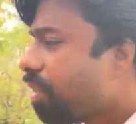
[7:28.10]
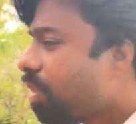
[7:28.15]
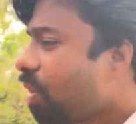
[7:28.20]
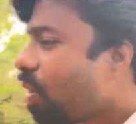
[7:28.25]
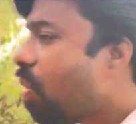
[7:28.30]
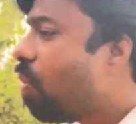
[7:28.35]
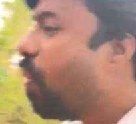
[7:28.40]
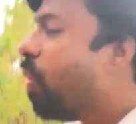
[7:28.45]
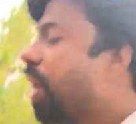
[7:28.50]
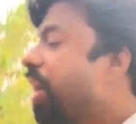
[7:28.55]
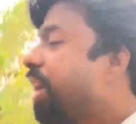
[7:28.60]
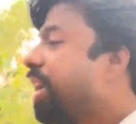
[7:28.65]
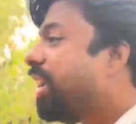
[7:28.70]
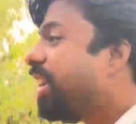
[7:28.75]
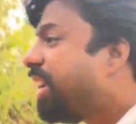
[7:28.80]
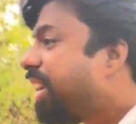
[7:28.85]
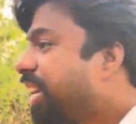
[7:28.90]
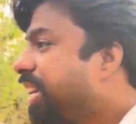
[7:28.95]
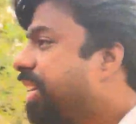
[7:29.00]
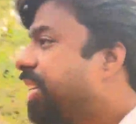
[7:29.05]
one
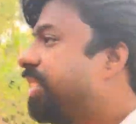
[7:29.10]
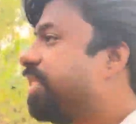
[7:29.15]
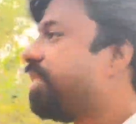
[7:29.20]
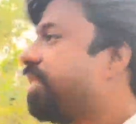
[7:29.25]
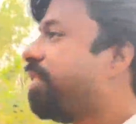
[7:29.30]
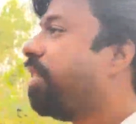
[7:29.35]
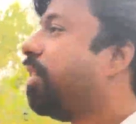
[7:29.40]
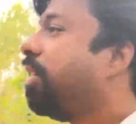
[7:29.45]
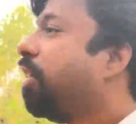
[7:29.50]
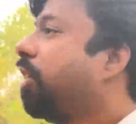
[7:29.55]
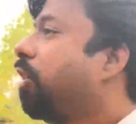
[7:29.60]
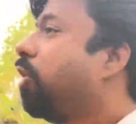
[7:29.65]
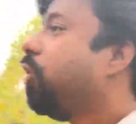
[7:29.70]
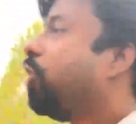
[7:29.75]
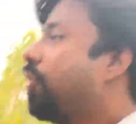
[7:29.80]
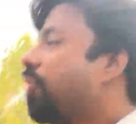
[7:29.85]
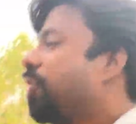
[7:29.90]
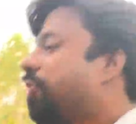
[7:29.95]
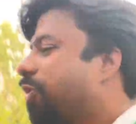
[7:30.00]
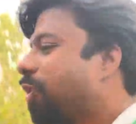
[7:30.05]
needs
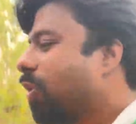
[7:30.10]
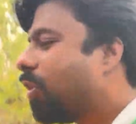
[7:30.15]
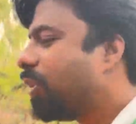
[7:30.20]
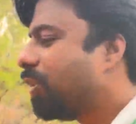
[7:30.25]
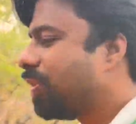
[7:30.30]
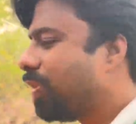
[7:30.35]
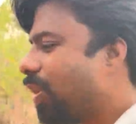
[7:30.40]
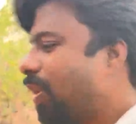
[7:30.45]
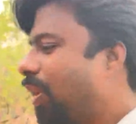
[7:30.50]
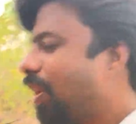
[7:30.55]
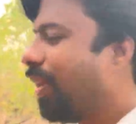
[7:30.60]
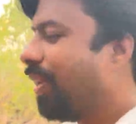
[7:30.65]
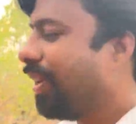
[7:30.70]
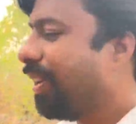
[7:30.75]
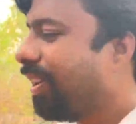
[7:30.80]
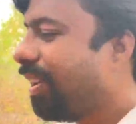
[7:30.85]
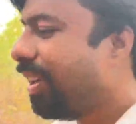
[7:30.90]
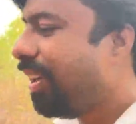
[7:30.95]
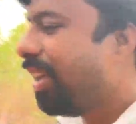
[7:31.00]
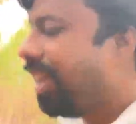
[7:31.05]
to focus on.
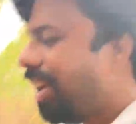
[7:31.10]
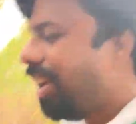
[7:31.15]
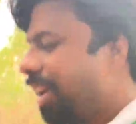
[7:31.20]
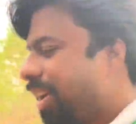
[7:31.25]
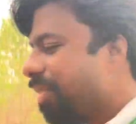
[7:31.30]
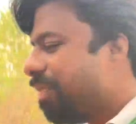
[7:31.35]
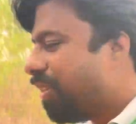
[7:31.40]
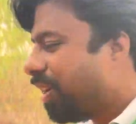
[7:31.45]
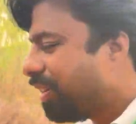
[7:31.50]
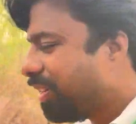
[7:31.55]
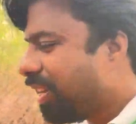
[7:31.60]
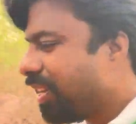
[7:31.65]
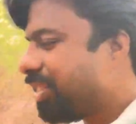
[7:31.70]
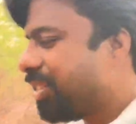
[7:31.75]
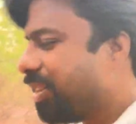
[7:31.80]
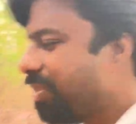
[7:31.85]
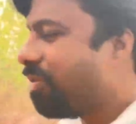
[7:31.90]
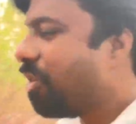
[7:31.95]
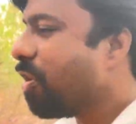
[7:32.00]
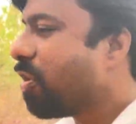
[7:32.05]
If one
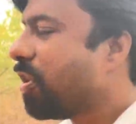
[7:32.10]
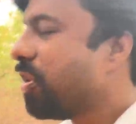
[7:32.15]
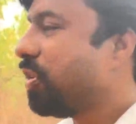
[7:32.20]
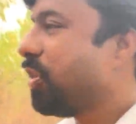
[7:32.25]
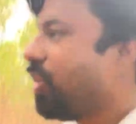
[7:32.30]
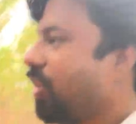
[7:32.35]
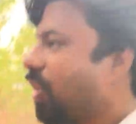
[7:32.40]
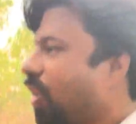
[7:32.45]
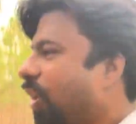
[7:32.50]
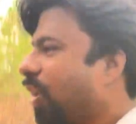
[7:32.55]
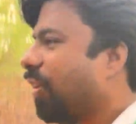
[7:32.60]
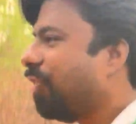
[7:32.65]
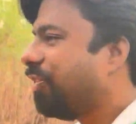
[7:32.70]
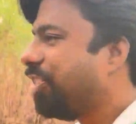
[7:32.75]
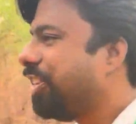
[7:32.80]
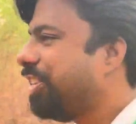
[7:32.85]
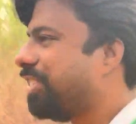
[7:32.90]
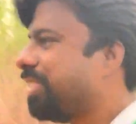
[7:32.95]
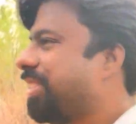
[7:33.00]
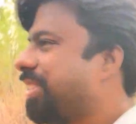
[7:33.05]
doesn't focus on all of
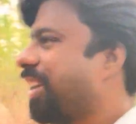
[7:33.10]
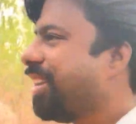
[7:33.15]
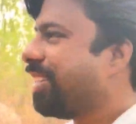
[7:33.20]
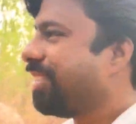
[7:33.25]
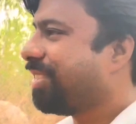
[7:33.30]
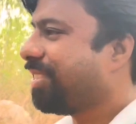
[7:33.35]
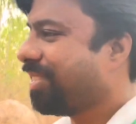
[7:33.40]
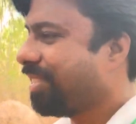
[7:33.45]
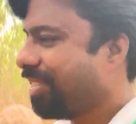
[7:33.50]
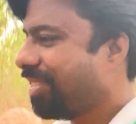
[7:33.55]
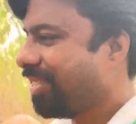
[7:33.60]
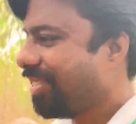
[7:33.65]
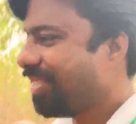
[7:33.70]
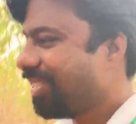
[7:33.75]
these things,